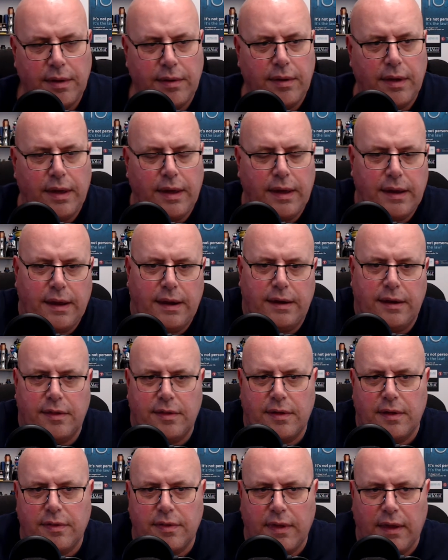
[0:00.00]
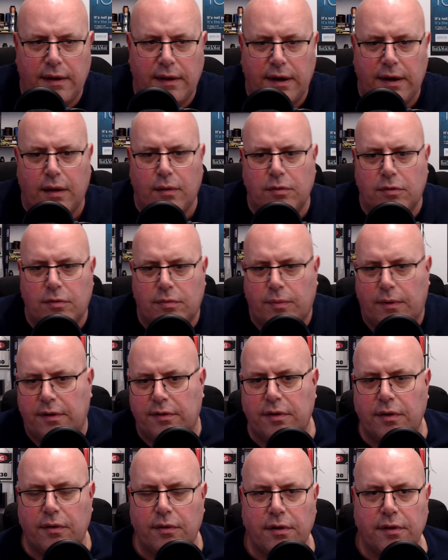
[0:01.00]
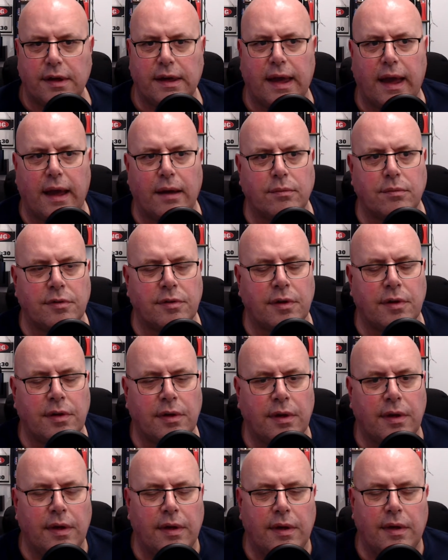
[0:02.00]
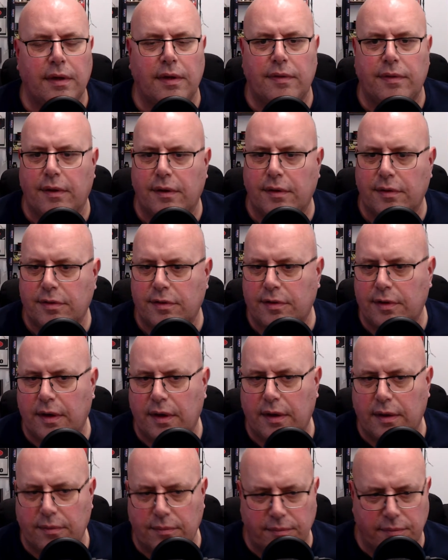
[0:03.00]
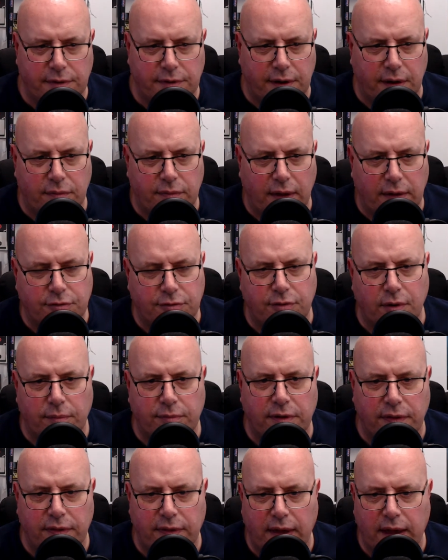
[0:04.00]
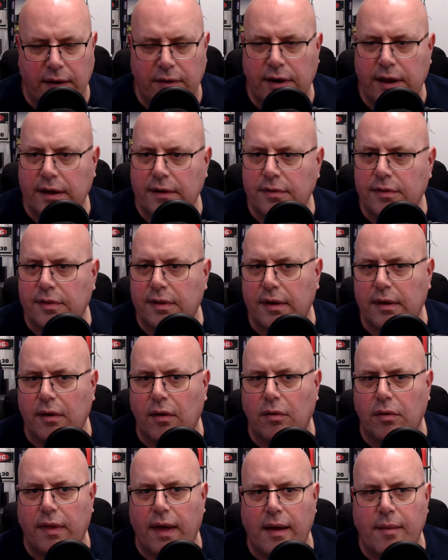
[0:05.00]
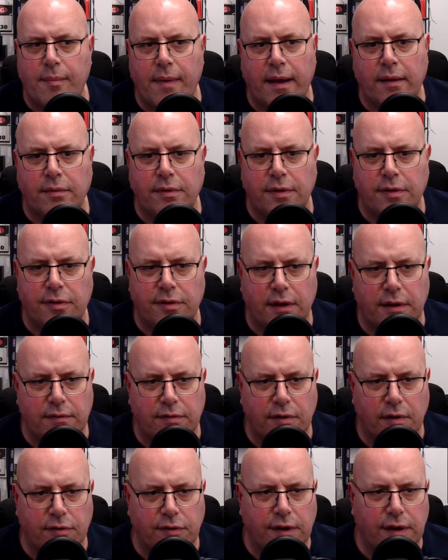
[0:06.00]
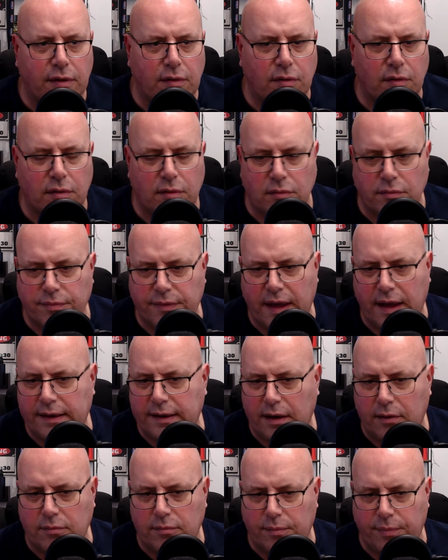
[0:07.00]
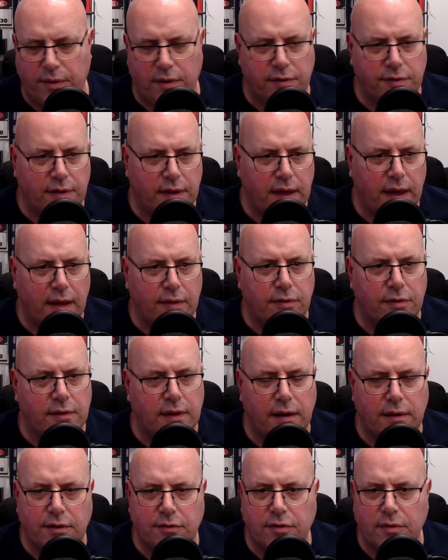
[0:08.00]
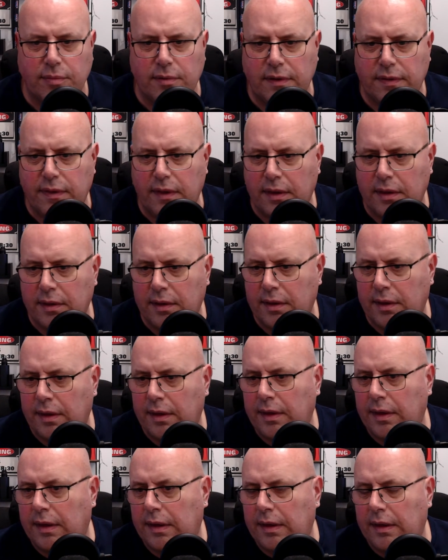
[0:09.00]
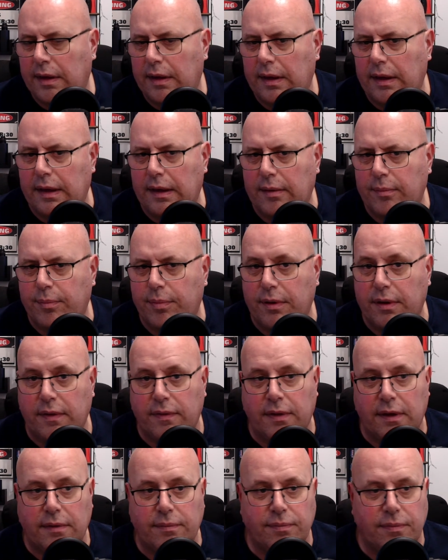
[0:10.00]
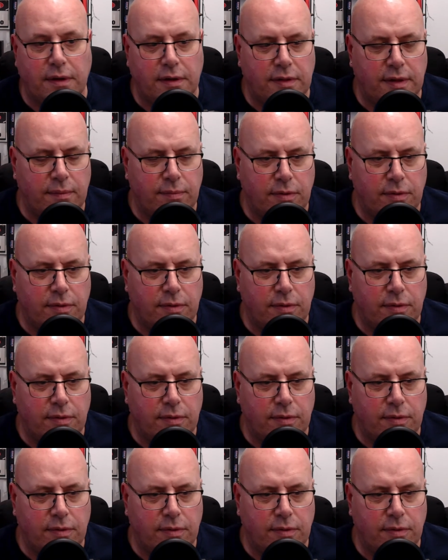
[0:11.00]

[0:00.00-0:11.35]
and he says then he knows when he's doing his accounts that you know, that's dropped in there and he can see all that amount instead of totting it all up. I don't personally, I just let it dribble in there. But they seem